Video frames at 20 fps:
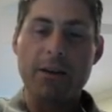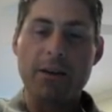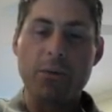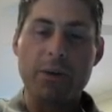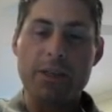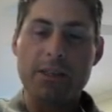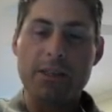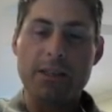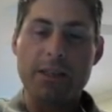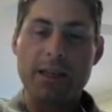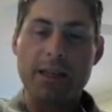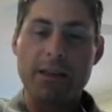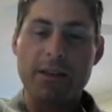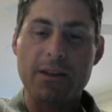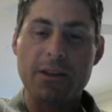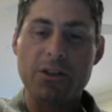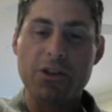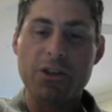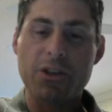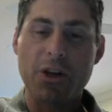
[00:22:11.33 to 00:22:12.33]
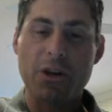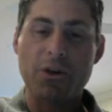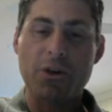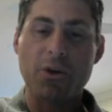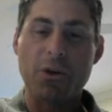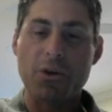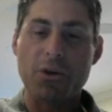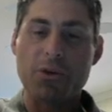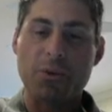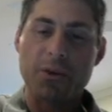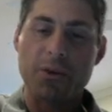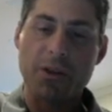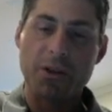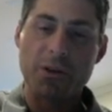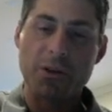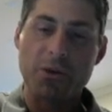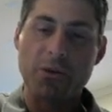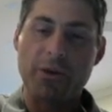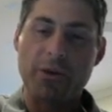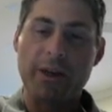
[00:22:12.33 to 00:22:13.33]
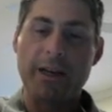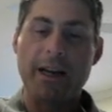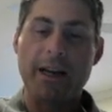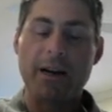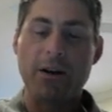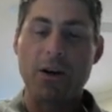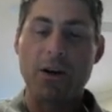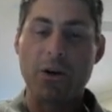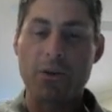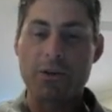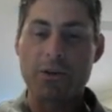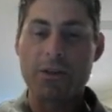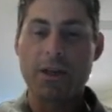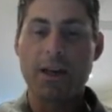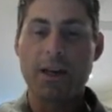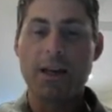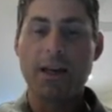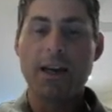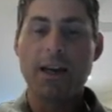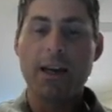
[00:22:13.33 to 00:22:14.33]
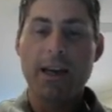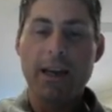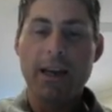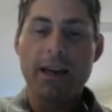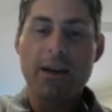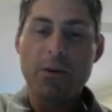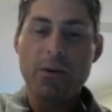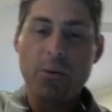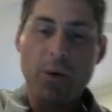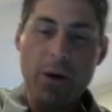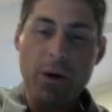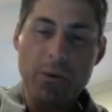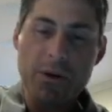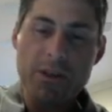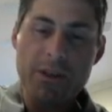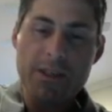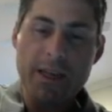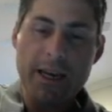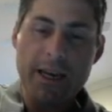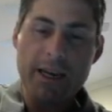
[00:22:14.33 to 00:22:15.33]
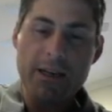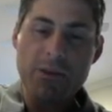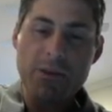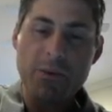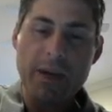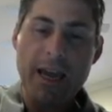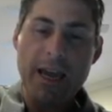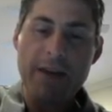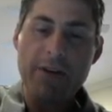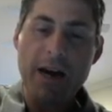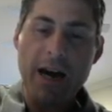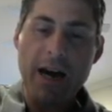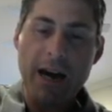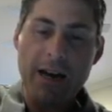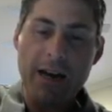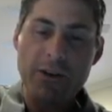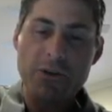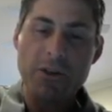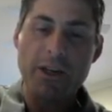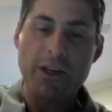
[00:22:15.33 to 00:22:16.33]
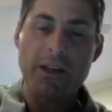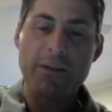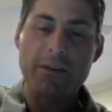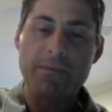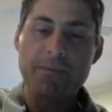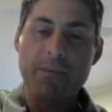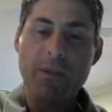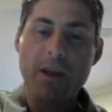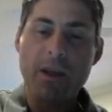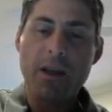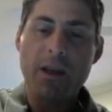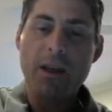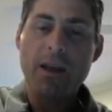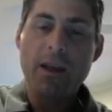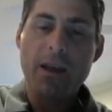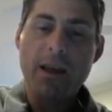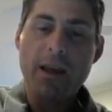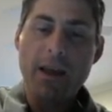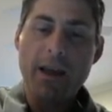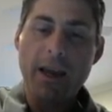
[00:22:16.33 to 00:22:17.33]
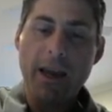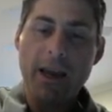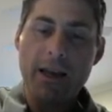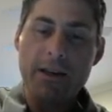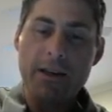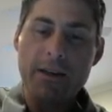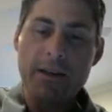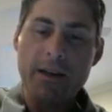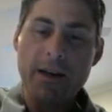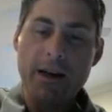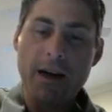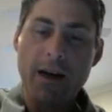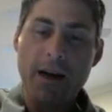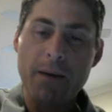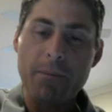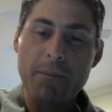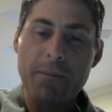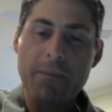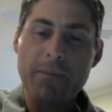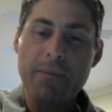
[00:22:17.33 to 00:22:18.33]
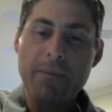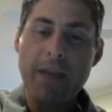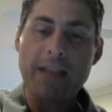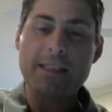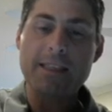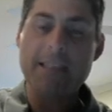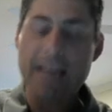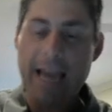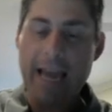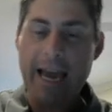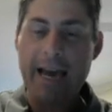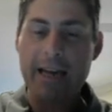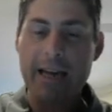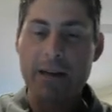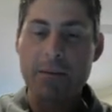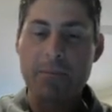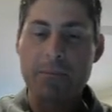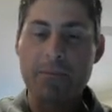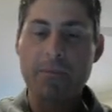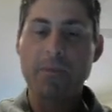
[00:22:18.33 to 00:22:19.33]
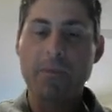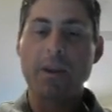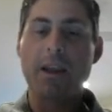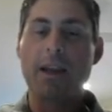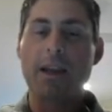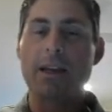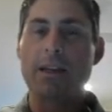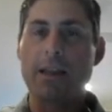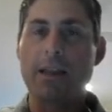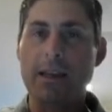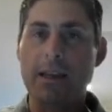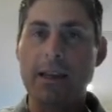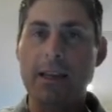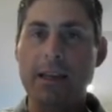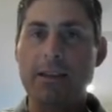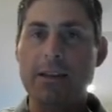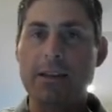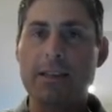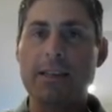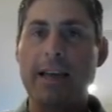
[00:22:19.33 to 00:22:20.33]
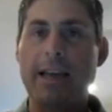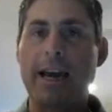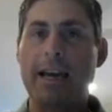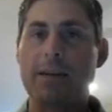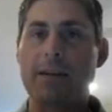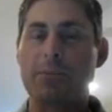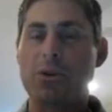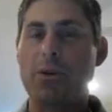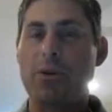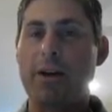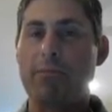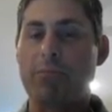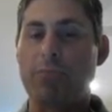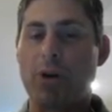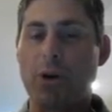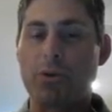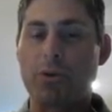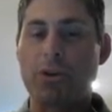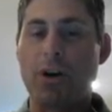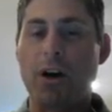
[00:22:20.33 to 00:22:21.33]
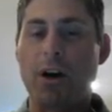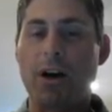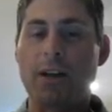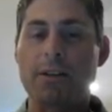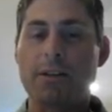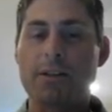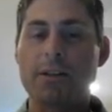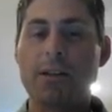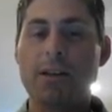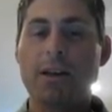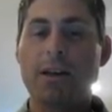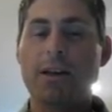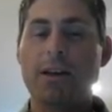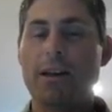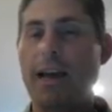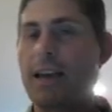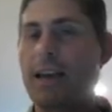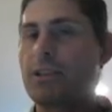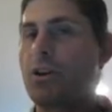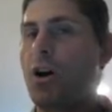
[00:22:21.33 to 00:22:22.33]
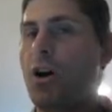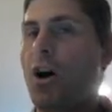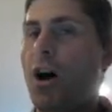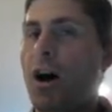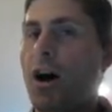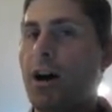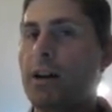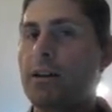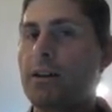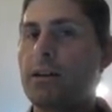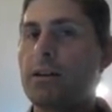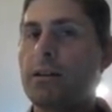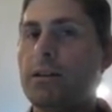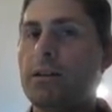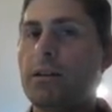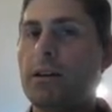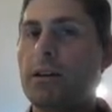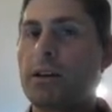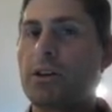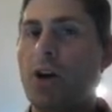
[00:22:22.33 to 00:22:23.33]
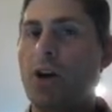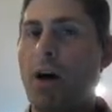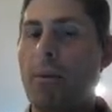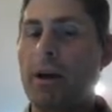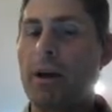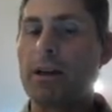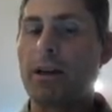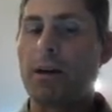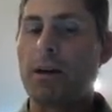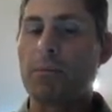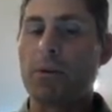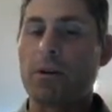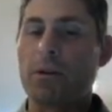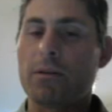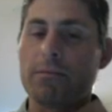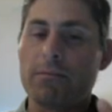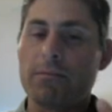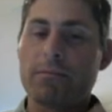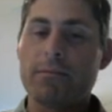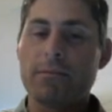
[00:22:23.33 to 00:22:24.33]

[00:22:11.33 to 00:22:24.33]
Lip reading: that we see, these circles with the little green arrows, what we're saying is we have a hydrogen, and that's an atom, and in this atom you have protons, has an odd atomic number.